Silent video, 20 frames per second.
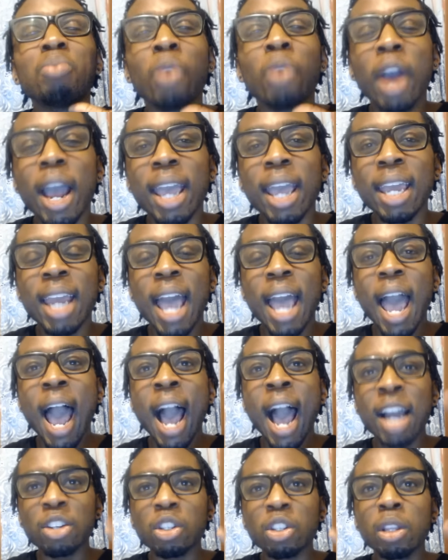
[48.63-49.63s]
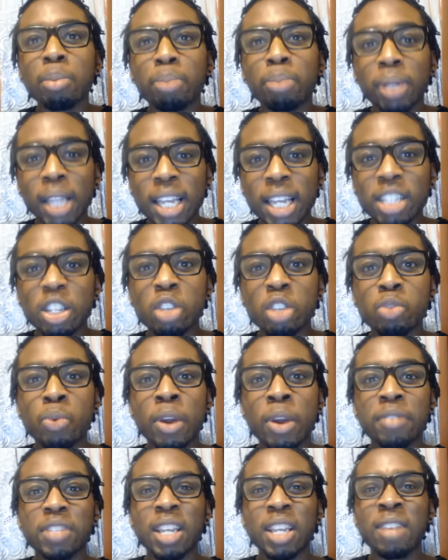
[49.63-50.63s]
Bryan actually placed his
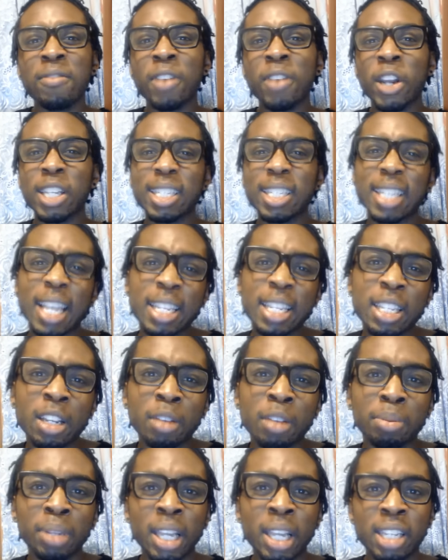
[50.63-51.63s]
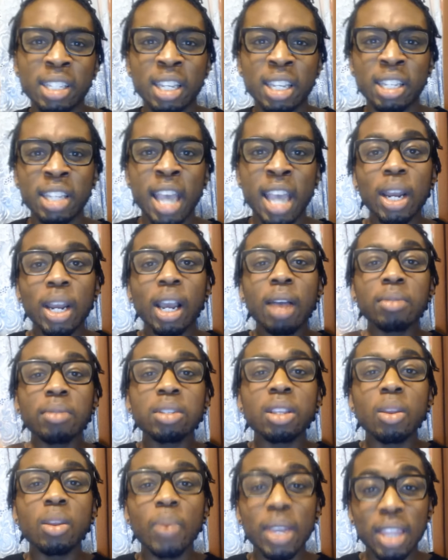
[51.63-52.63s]
riffs in very sensitive places. When it
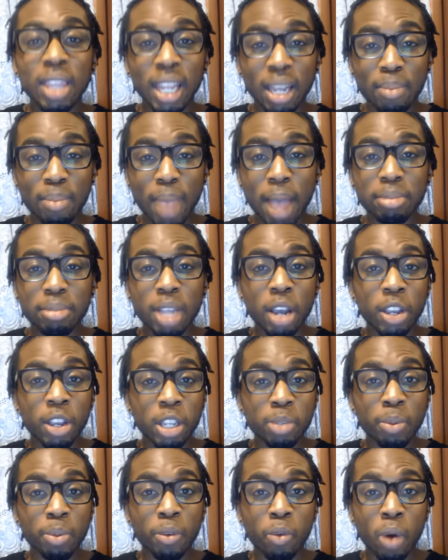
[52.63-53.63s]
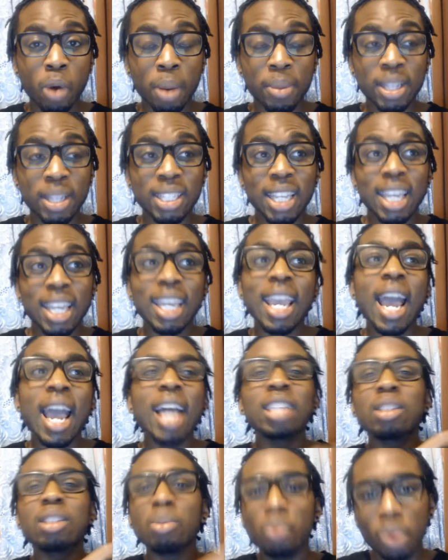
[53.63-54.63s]
comes to the way that he mapped out his performance, he
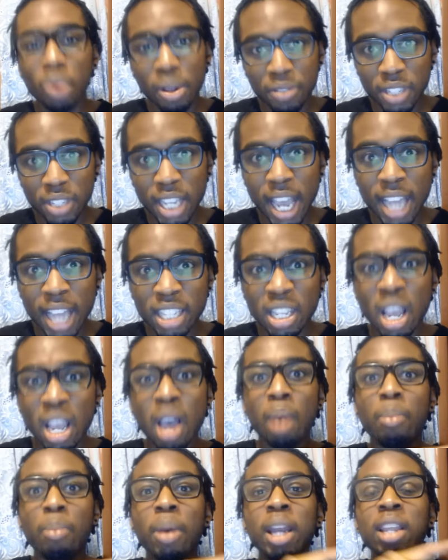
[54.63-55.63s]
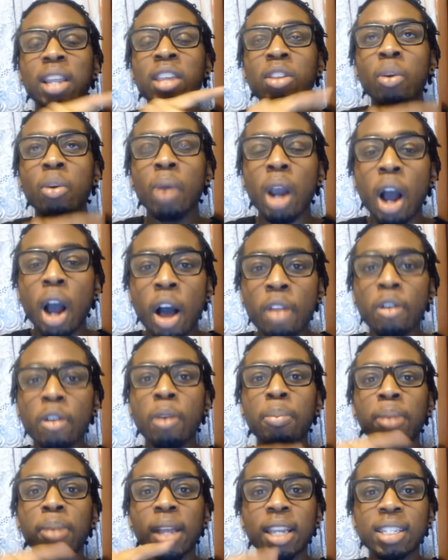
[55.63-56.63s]
had some riffs, yes, but there were
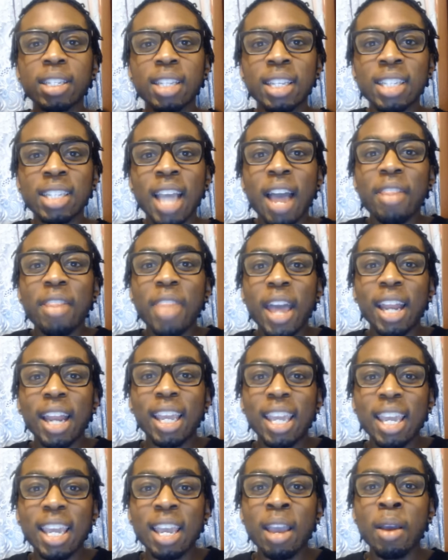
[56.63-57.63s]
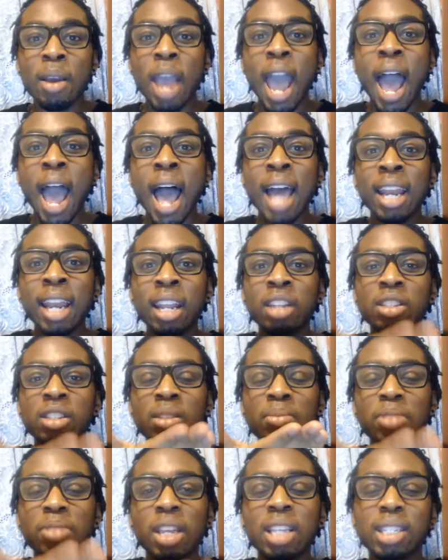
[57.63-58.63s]
other places that he added
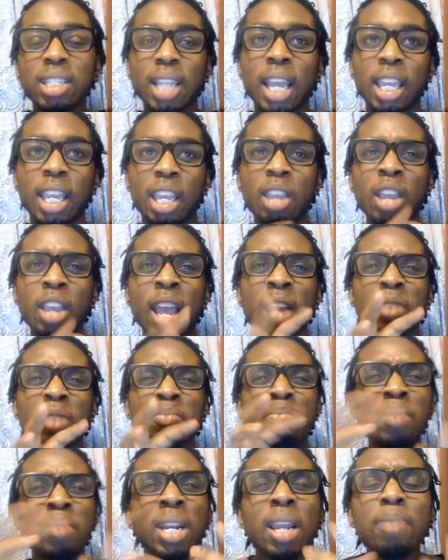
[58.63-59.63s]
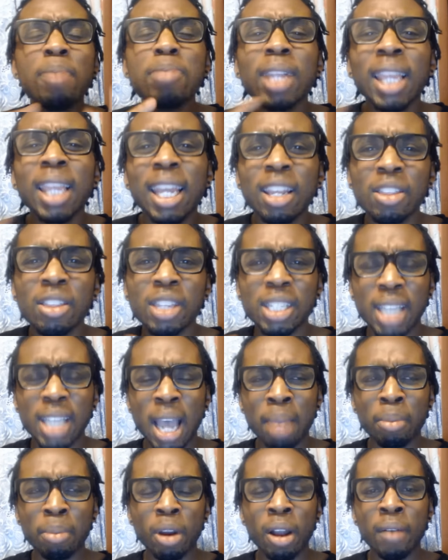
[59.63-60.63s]
some things, like he manipulated the
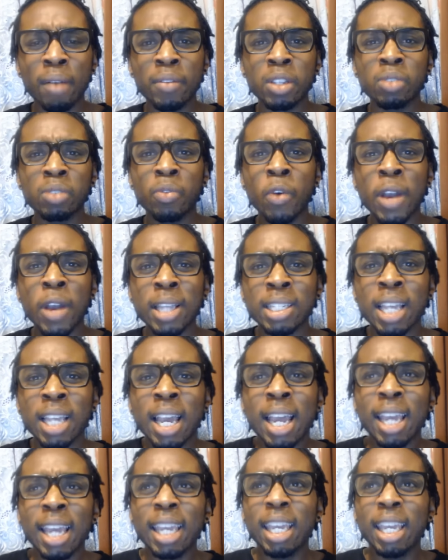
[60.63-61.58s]
timbre of his voice.